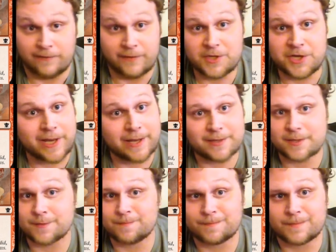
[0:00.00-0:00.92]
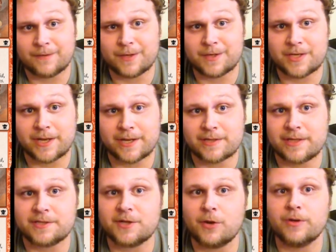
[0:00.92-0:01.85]
Give it a chance.
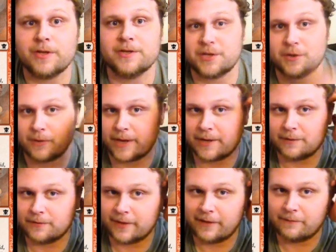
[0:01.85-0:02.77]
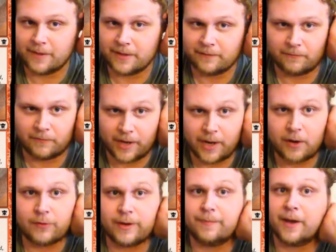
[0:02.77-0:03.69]
These token generators have been
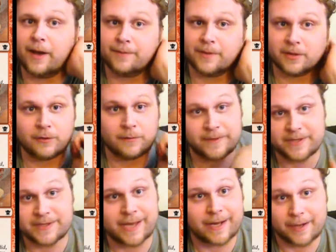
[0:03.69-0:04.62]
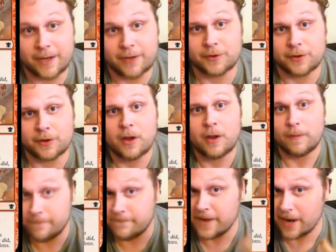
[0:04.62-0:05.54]
very popular, and we just got another
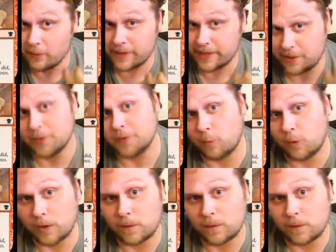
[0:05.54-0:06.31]
very good